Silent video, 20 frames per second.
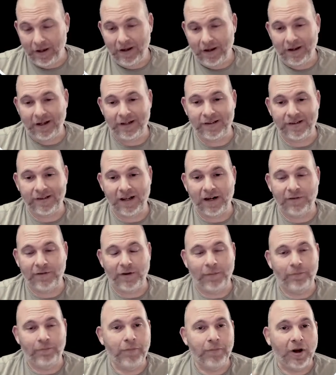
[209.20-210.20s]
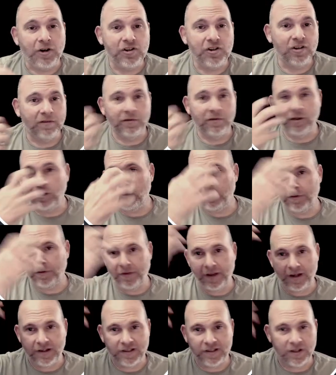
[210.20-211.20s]
Instead of a bunch of little
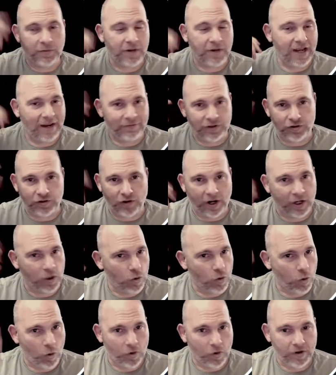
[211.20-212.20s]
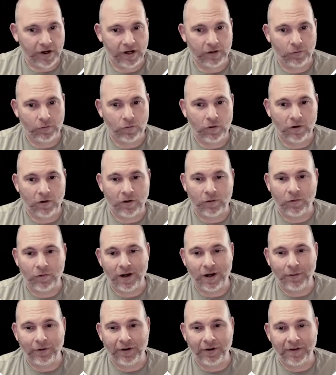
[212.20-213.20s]
things that we have to try to coordinate and work, we're
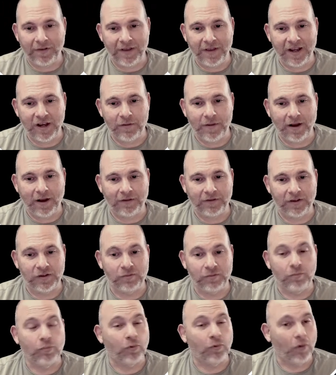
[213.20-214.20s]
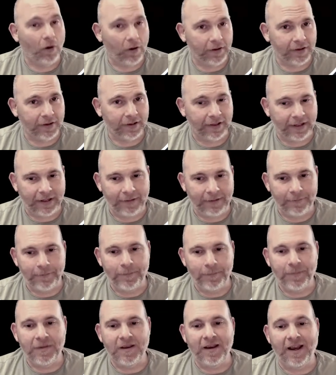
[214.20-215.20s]
able to think about this broadly
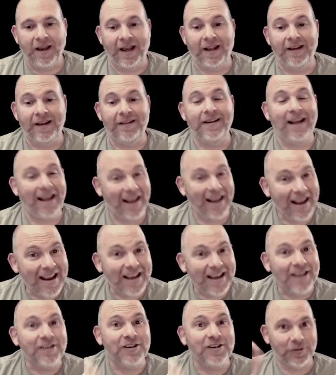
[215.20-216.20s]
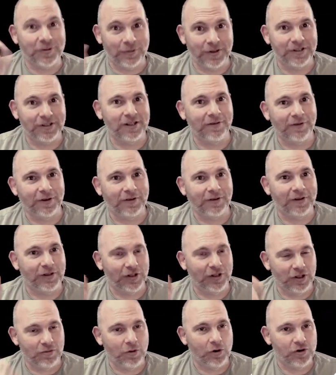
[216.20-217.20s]
and specifically
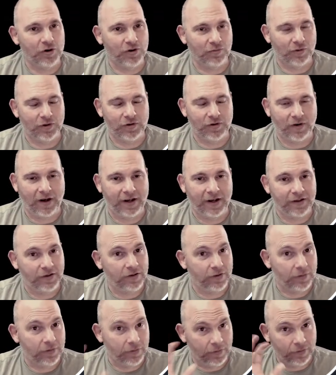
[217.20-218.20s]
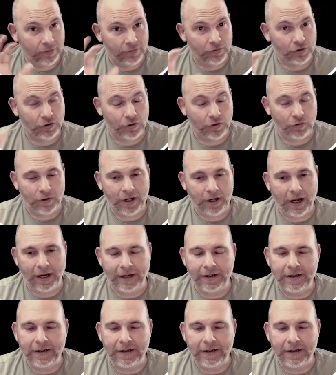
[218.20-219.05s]
to the motion we're trying to create.